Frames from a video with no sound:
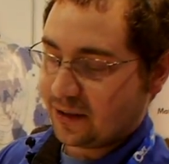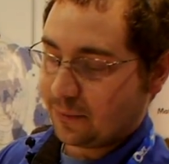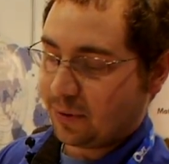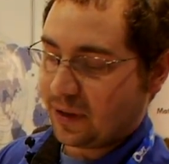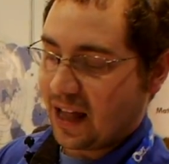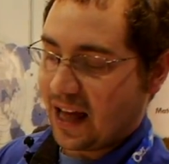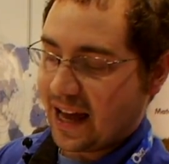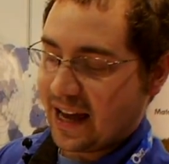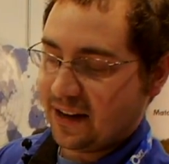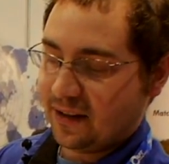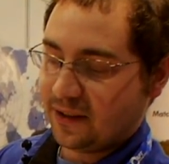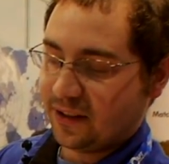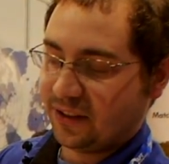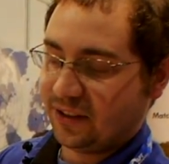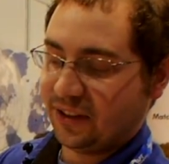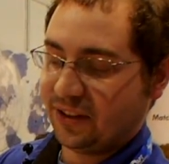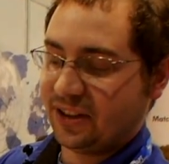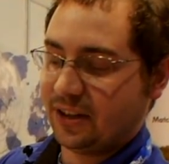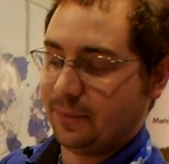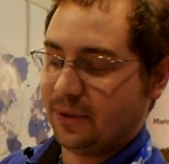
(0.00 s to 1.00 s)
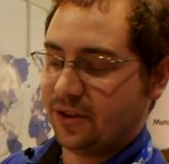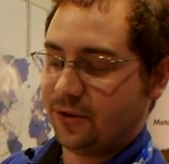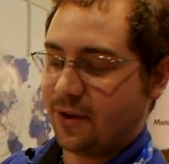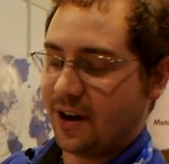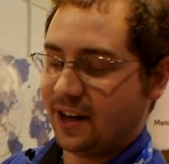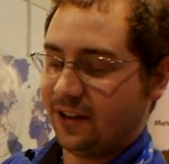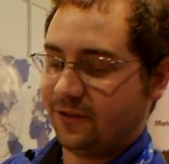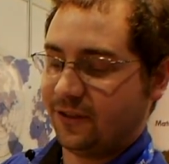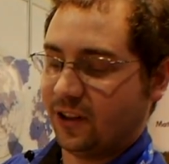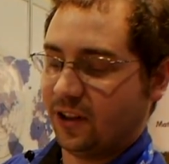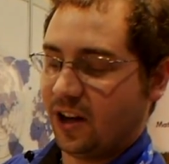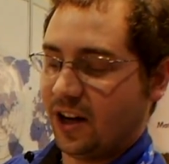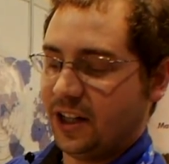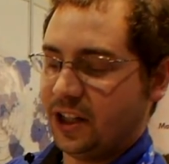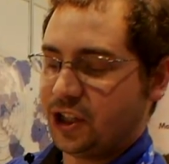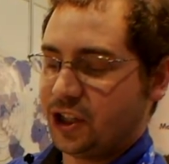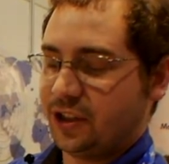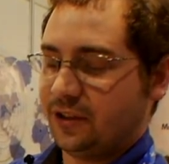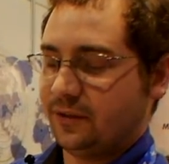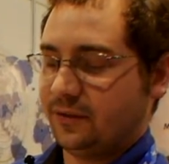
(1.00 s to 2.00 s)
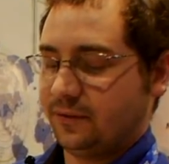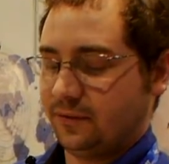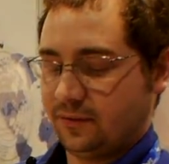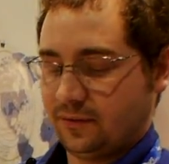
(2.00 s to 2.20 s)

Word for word: is applied, the system is ready for launch.